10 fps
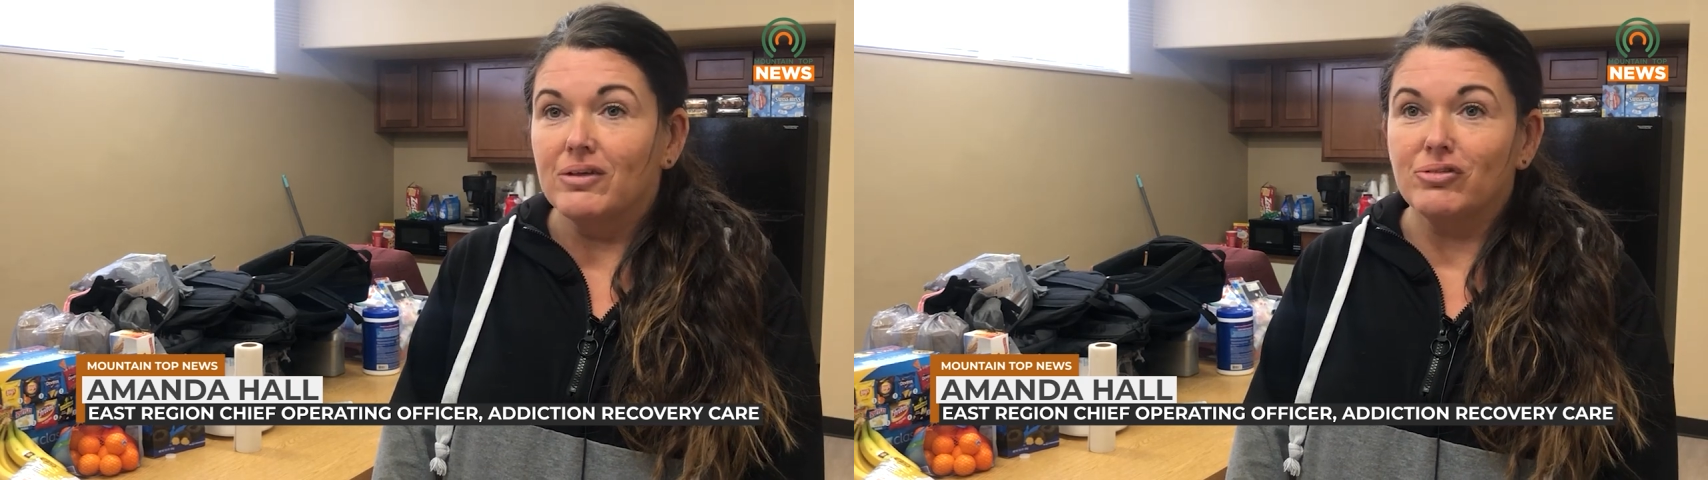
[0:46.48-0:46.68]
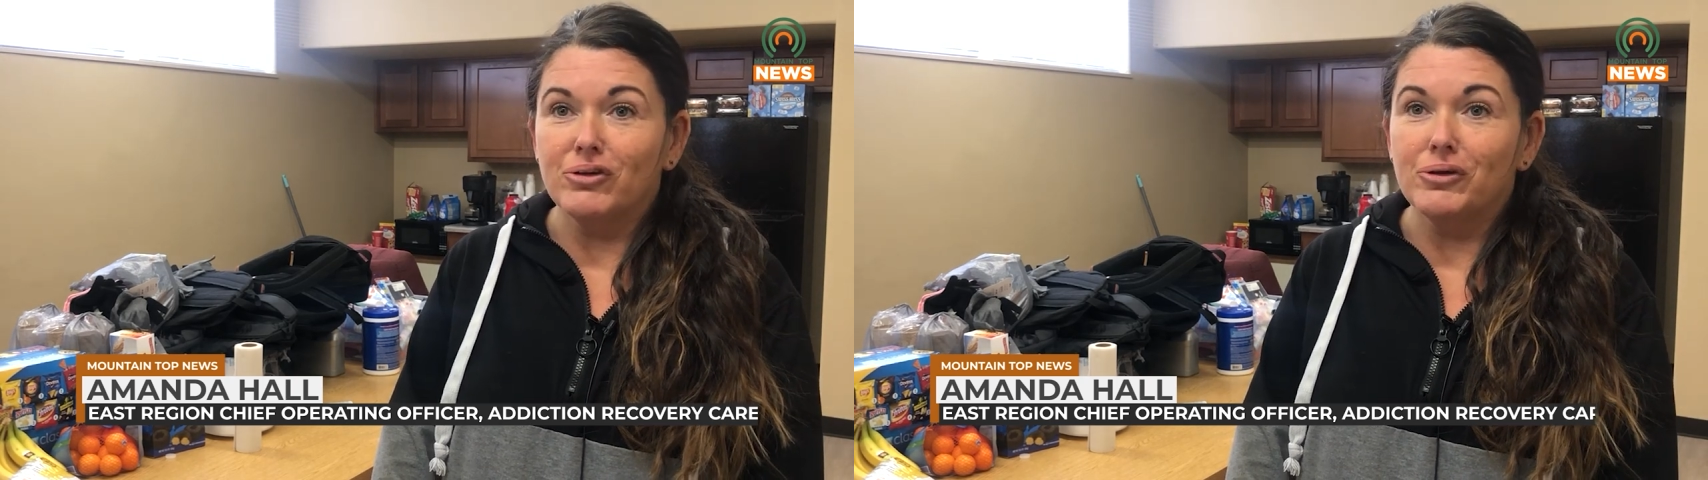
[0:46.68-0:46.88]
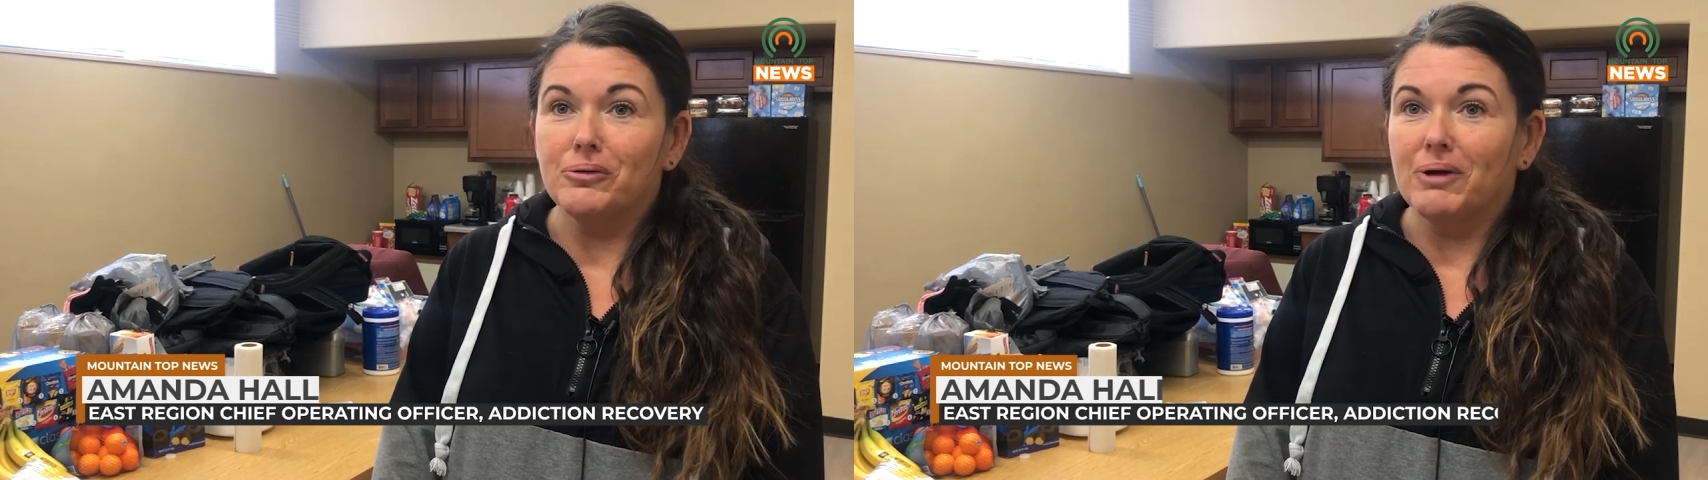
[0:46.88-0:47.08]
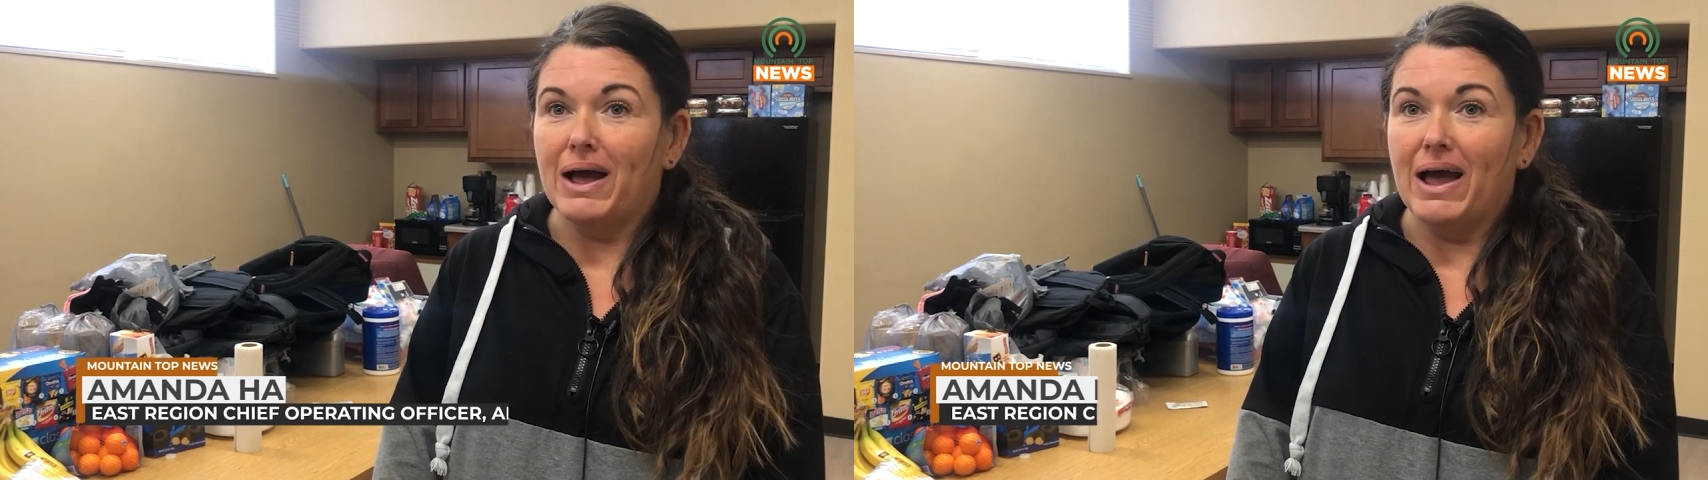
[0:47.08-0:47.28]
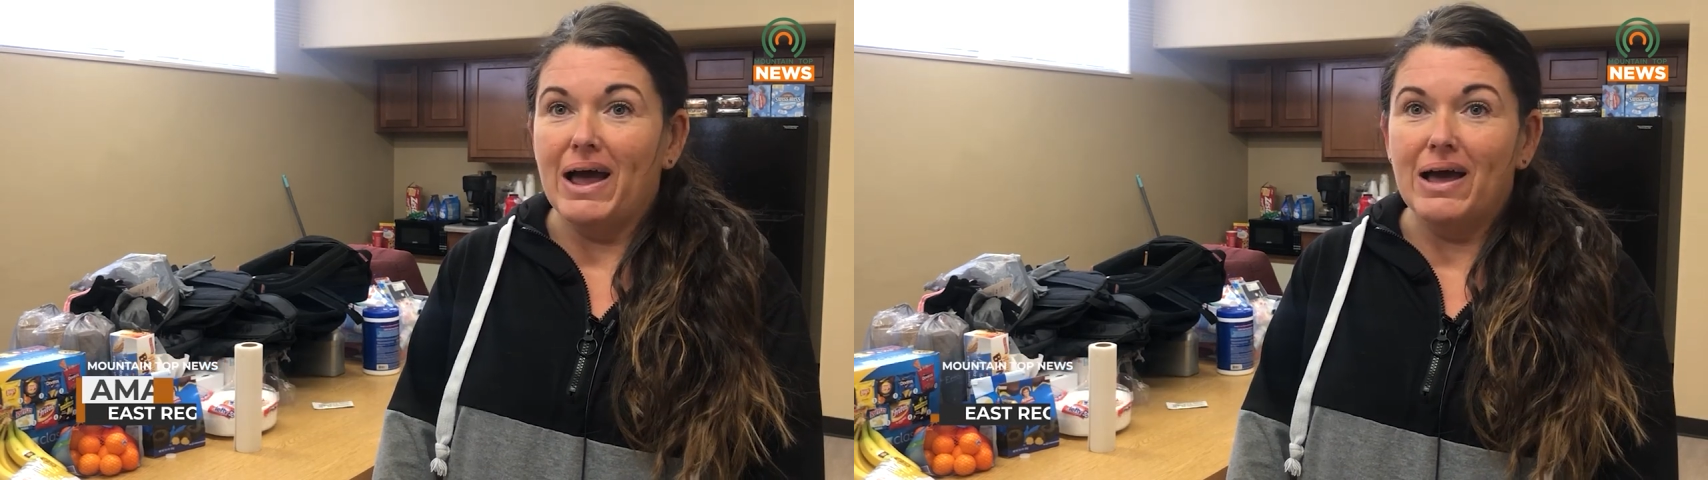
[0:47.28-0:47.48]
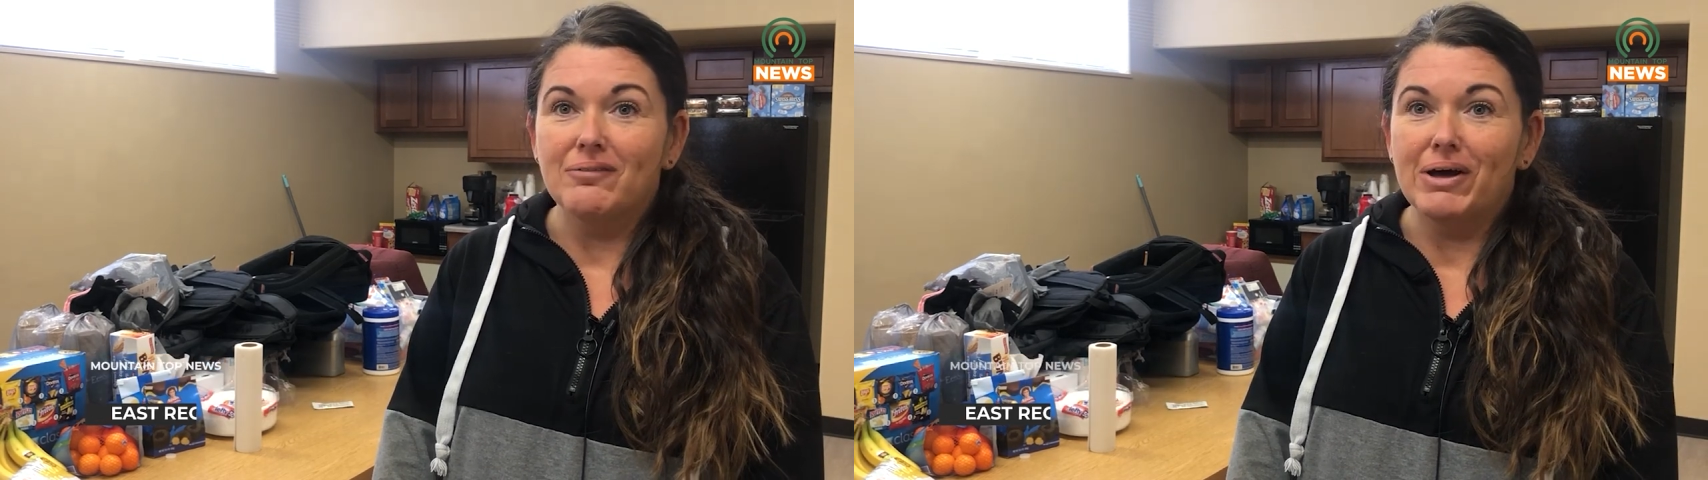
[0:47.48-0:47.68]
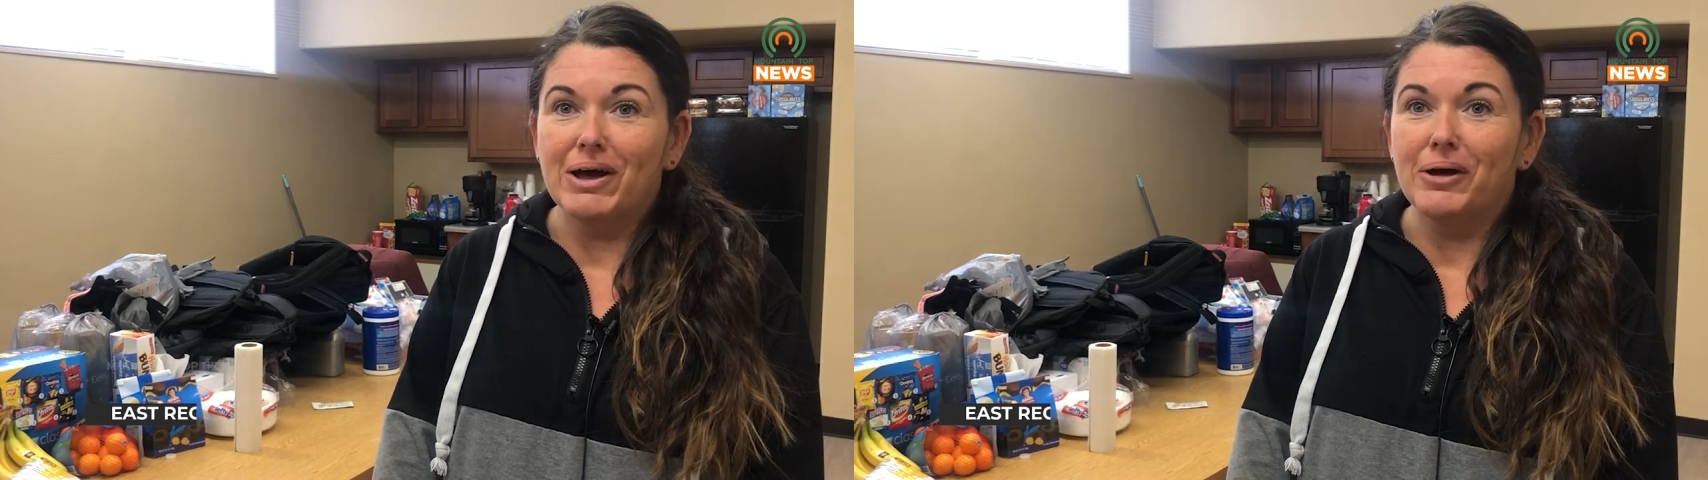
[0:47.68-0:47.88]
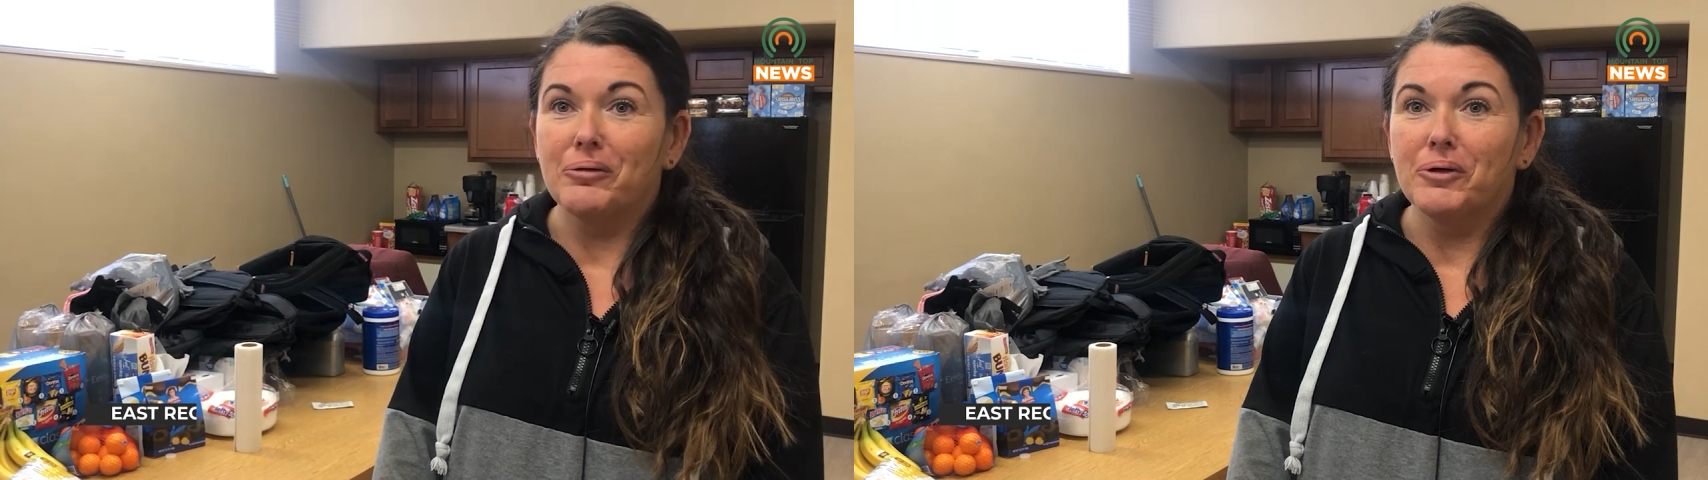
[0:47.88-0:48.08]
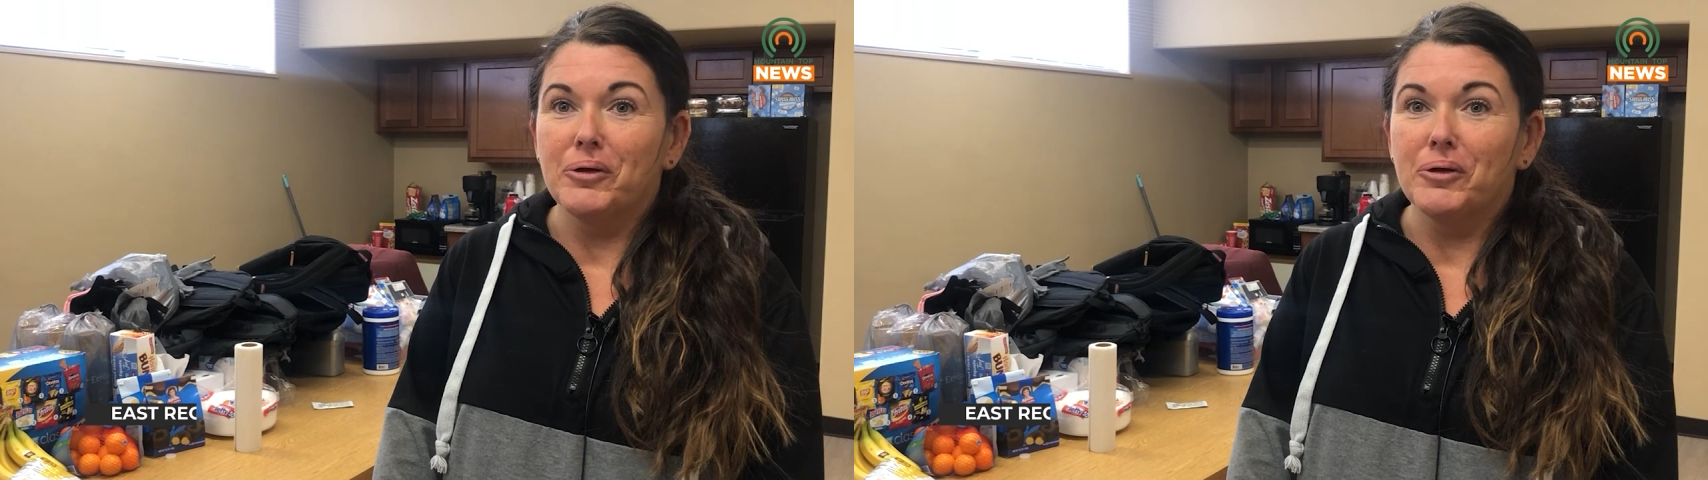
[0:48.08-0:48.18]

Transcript: to have a